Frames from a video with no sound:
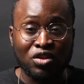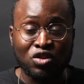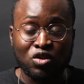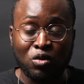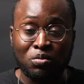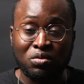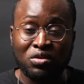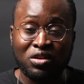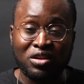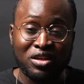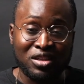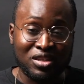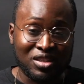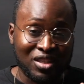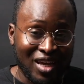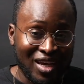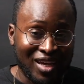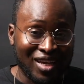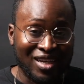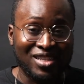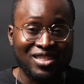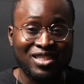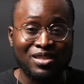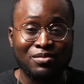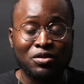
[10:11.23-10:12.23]
so please
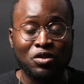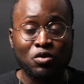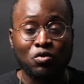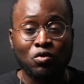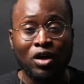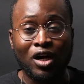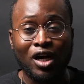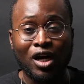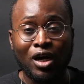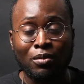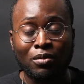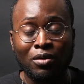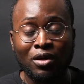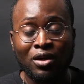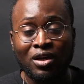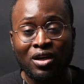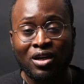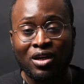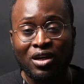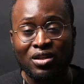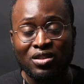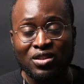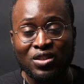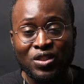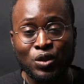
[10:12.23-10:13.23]
like and subscribe,
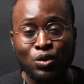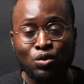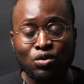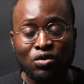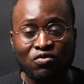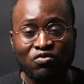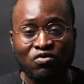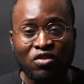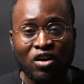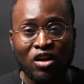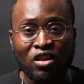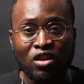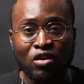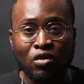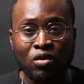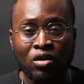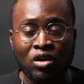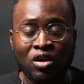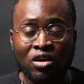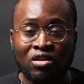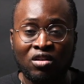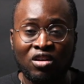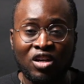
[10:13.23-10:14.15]
continue to follow,